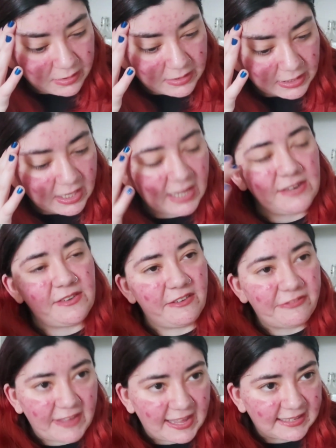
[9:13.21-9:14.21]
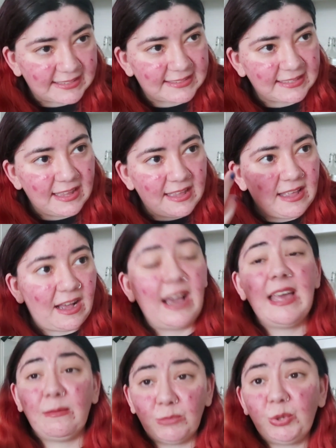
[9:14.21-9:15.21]
the kind of effects, I
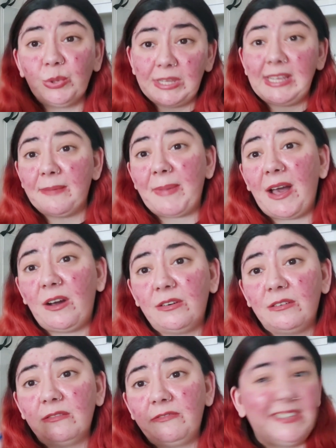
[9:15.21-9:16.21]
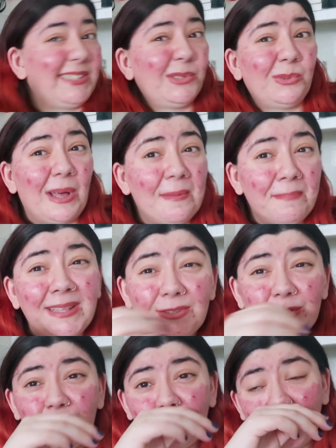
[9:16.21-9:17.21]
am talking about physical and
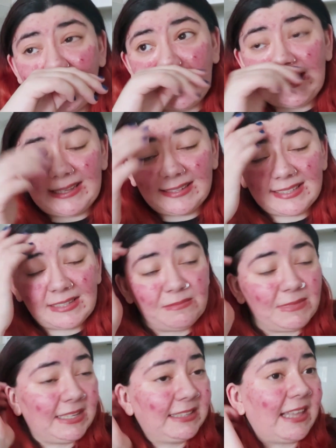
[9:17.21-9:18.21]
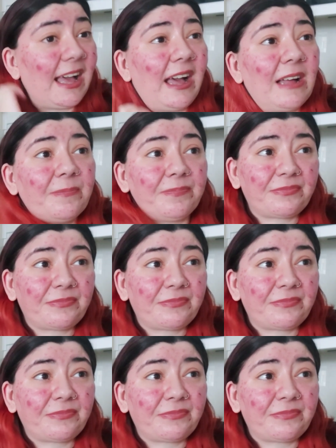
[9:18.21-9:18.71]
mental, and it is something that